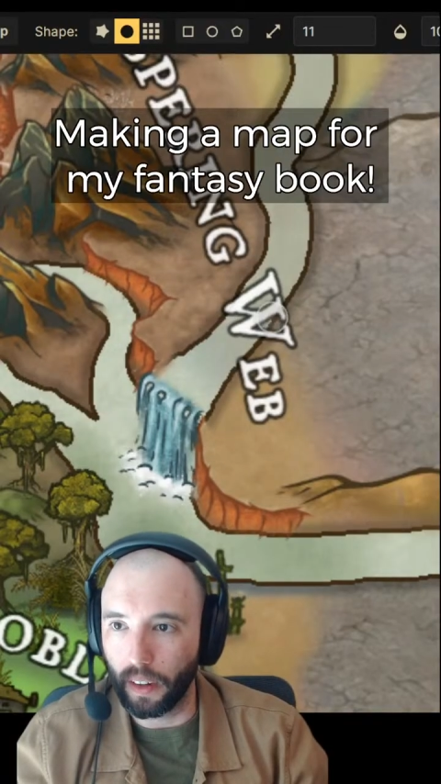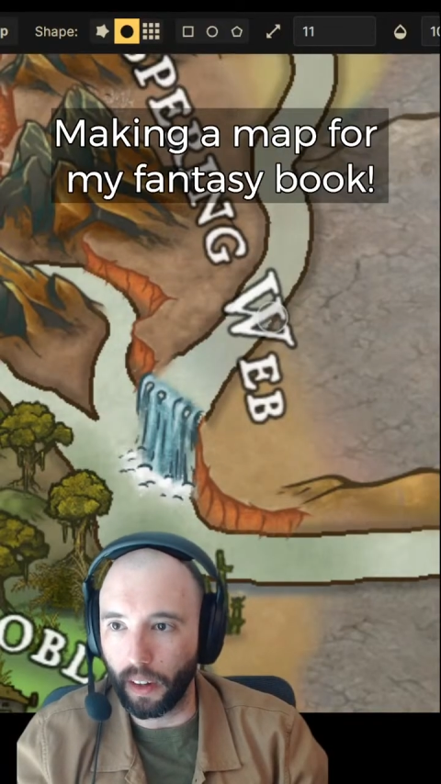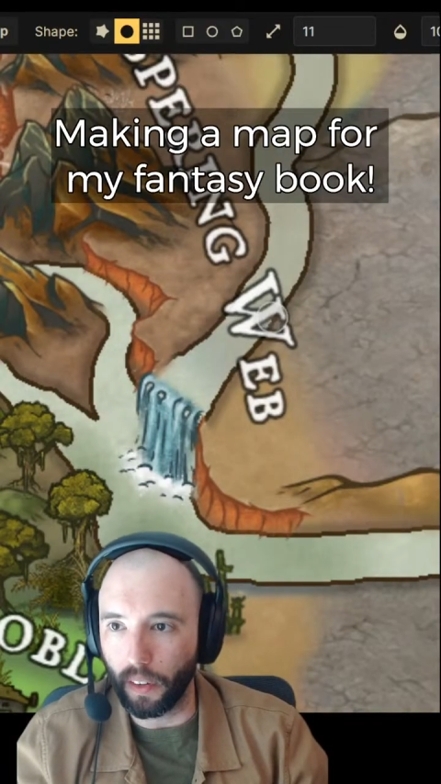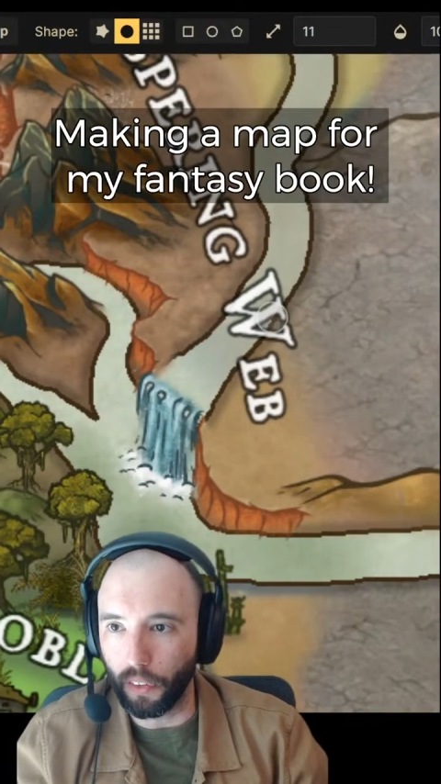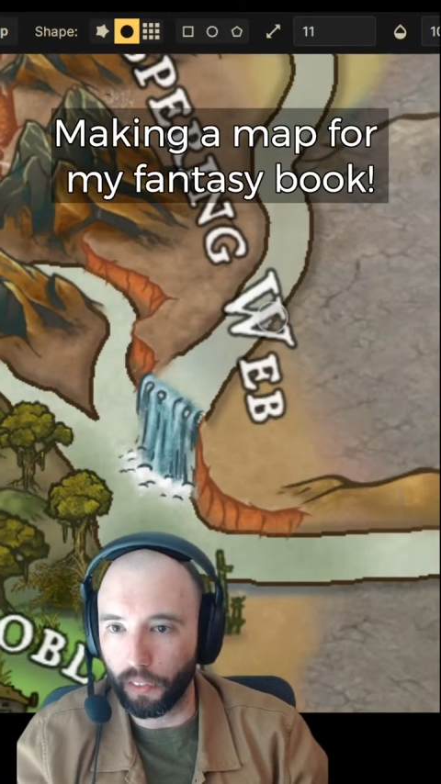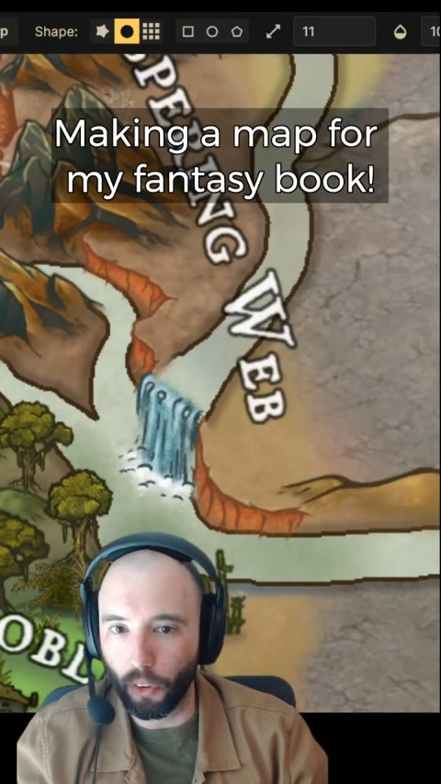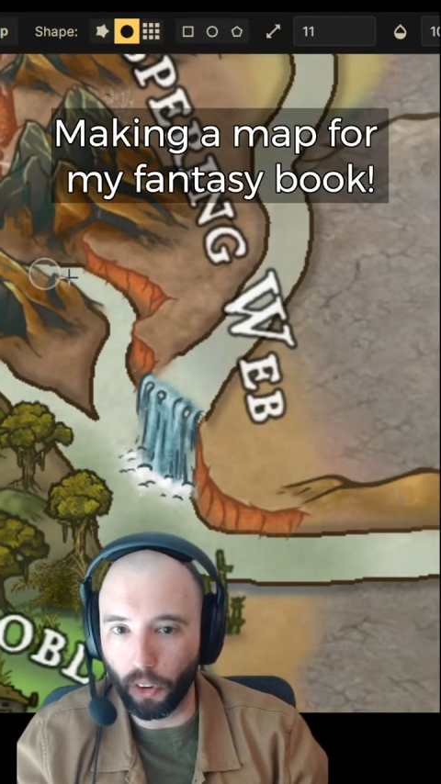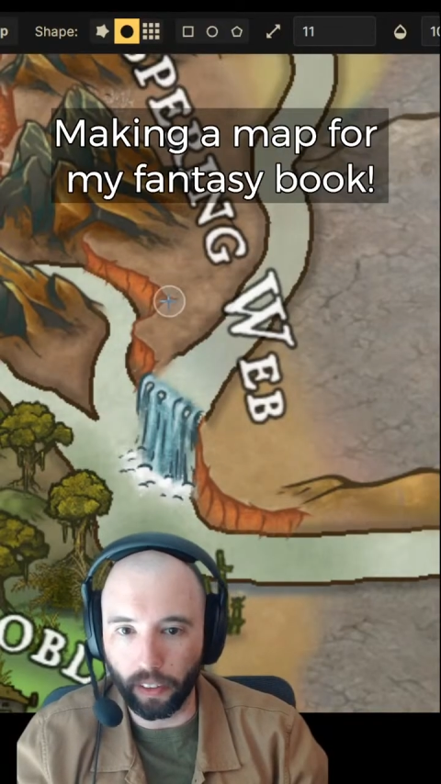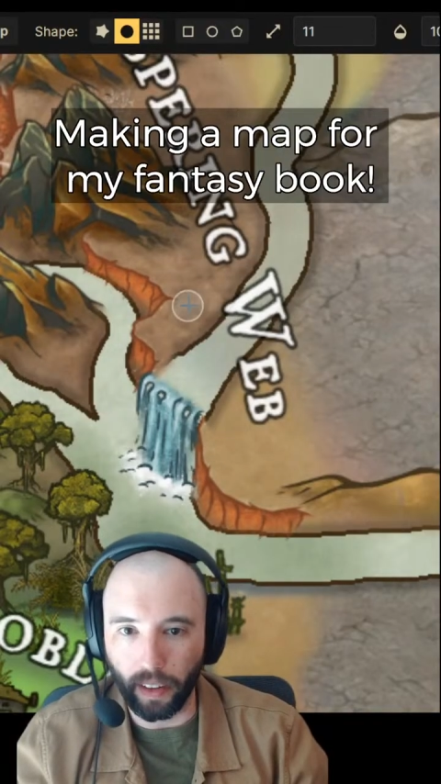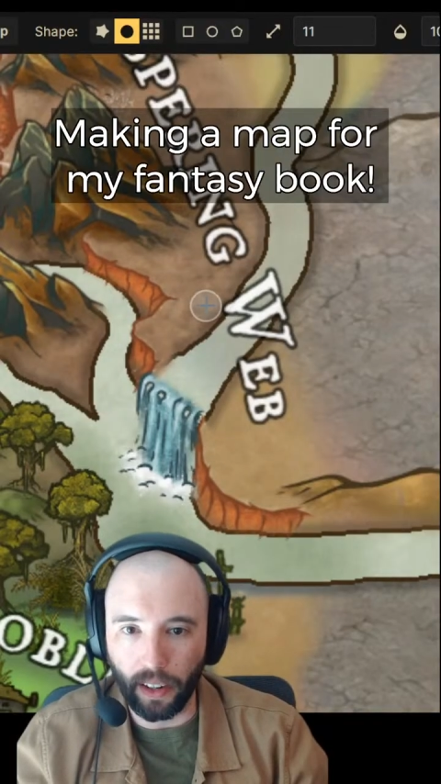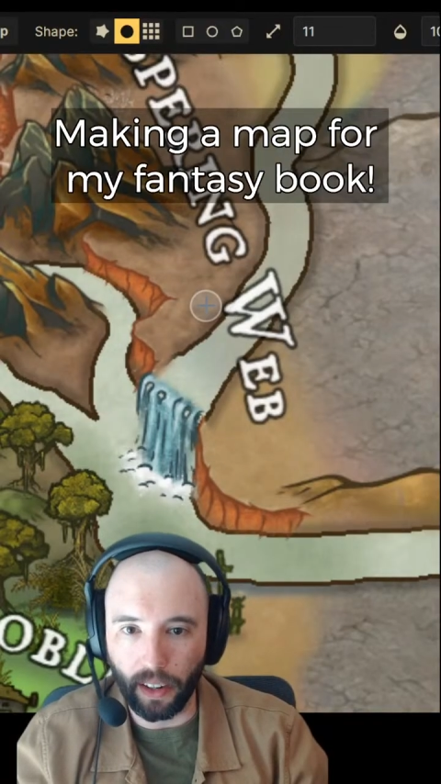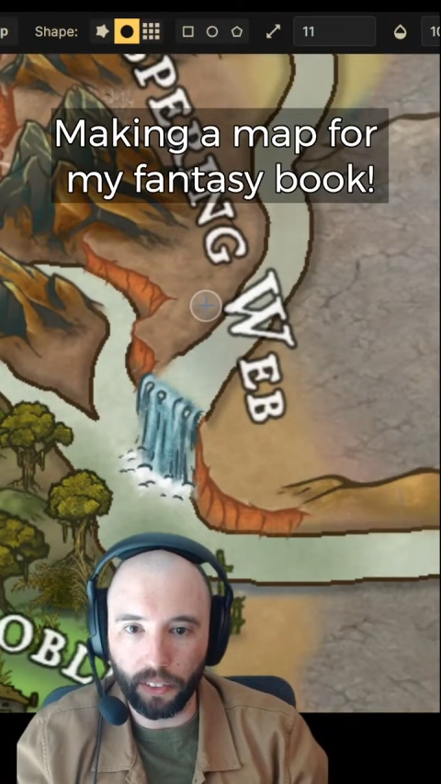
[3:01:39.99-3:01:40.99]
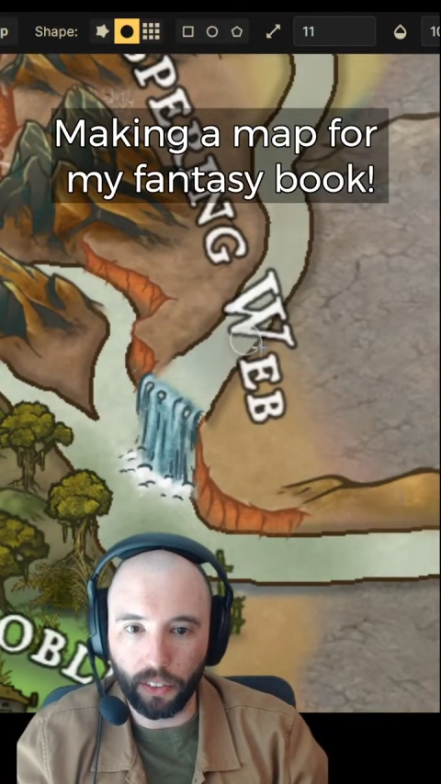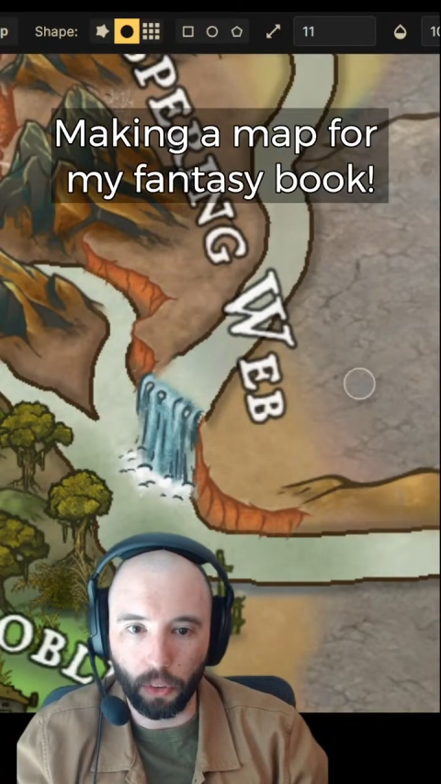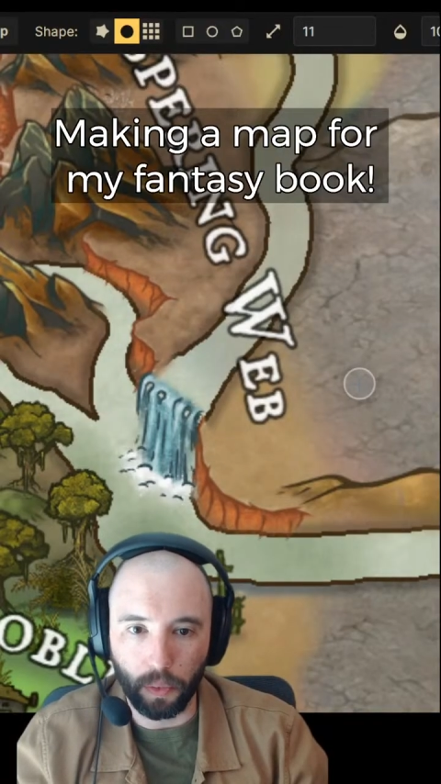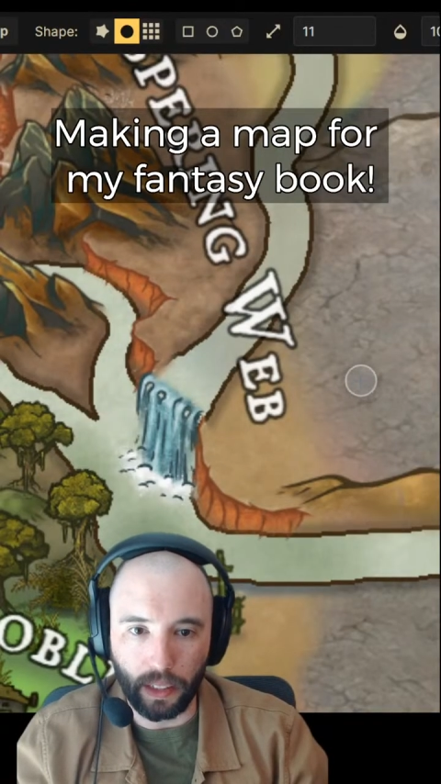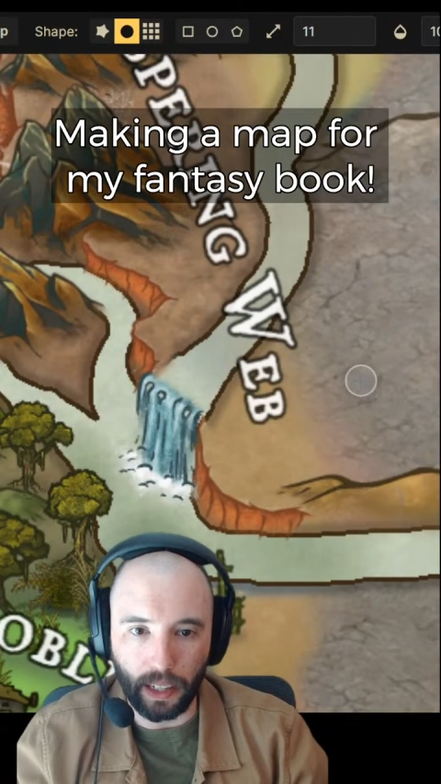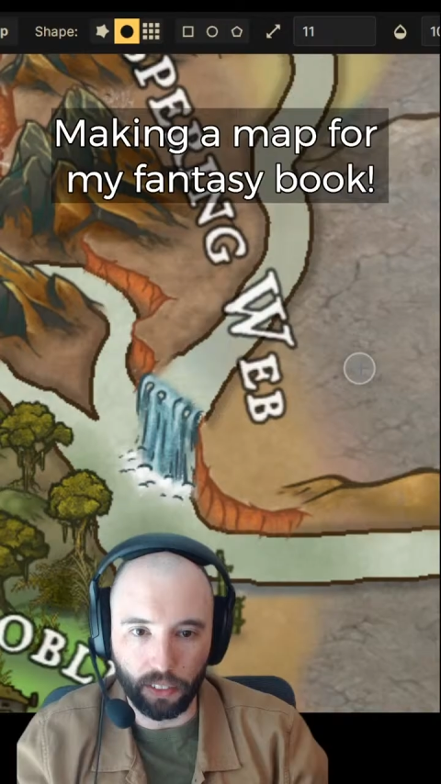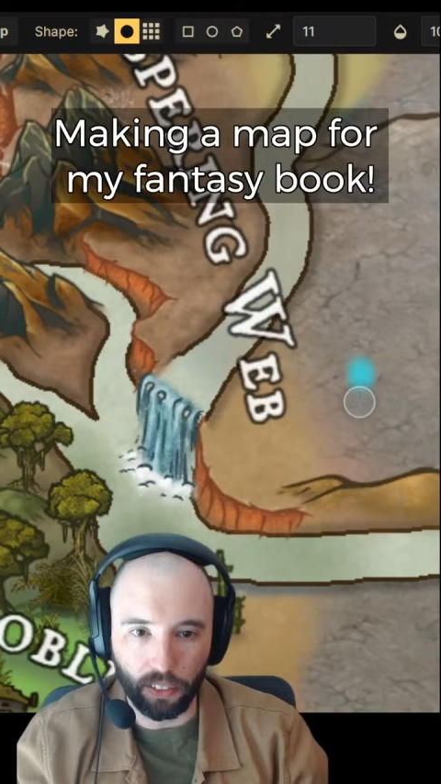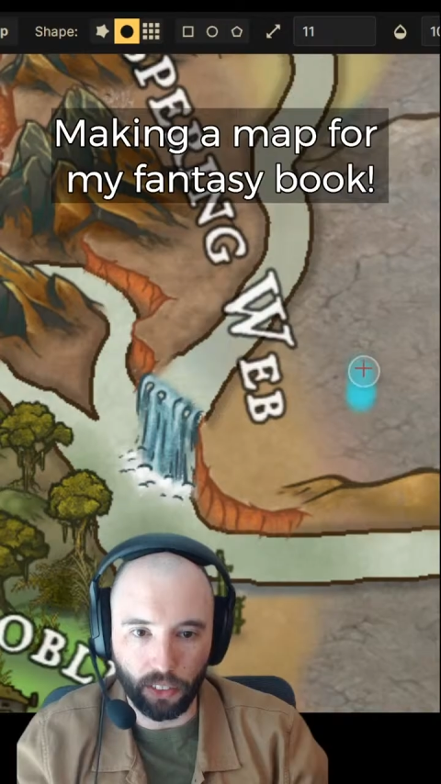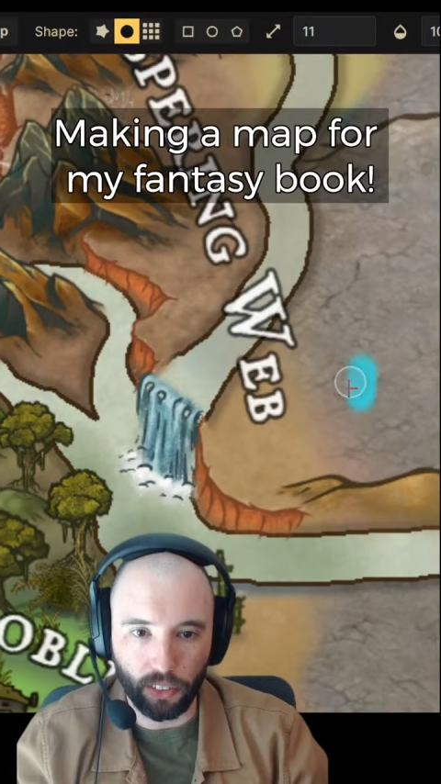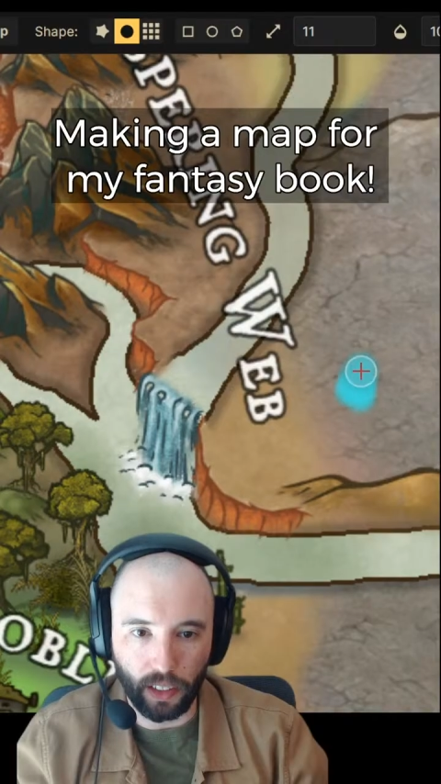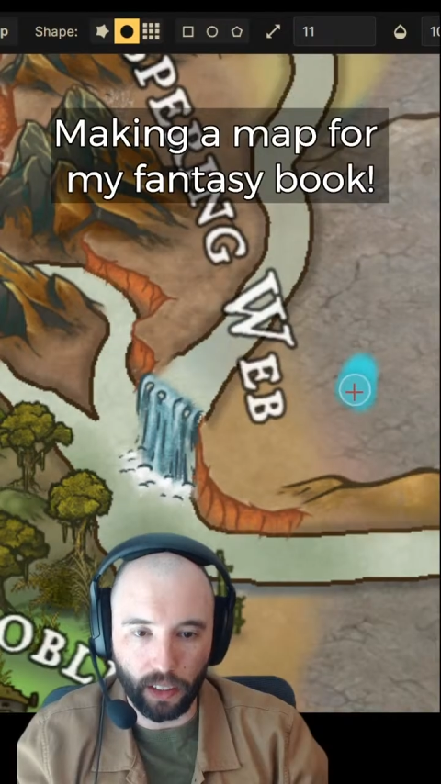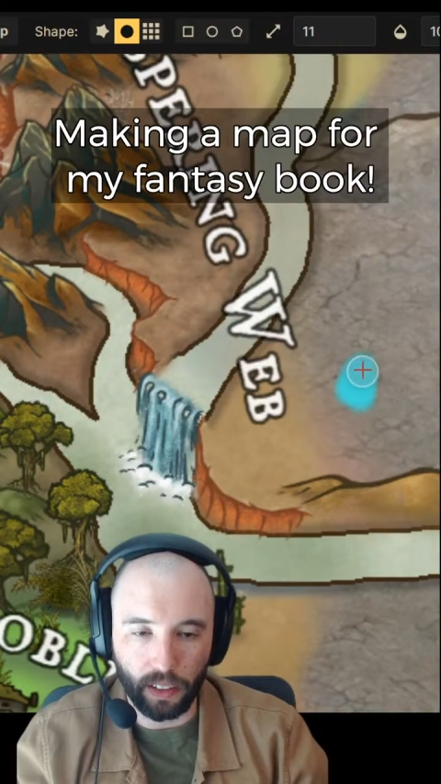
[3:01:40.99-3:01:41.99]
on the foreground so that we can actually
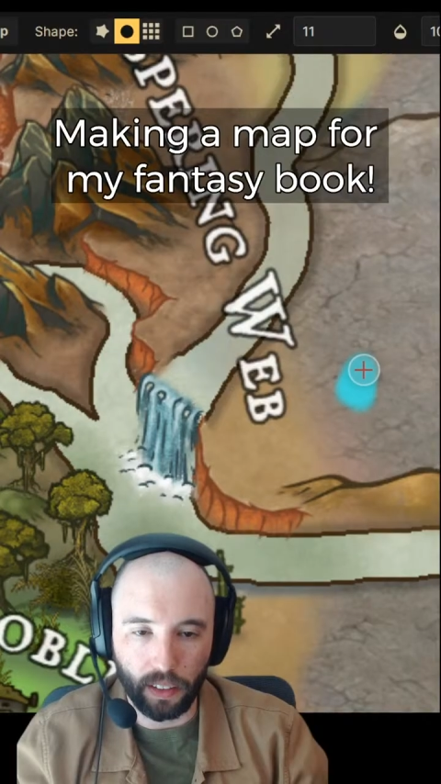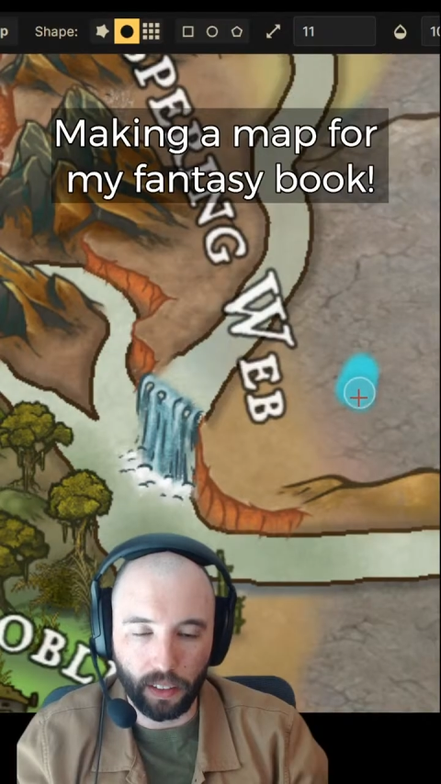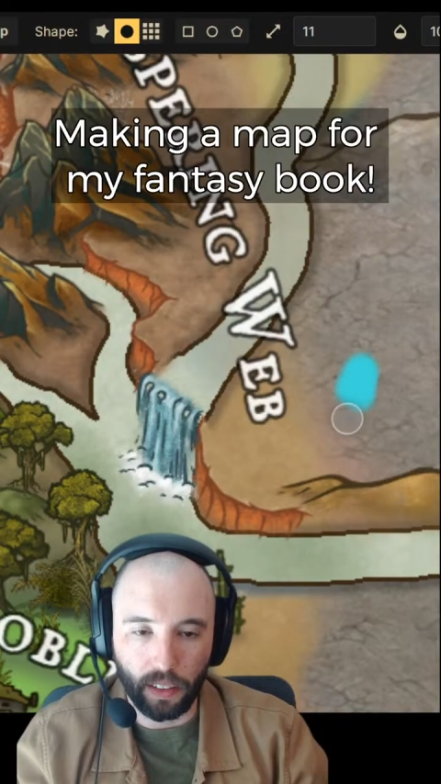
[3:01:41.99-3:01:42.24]
see it.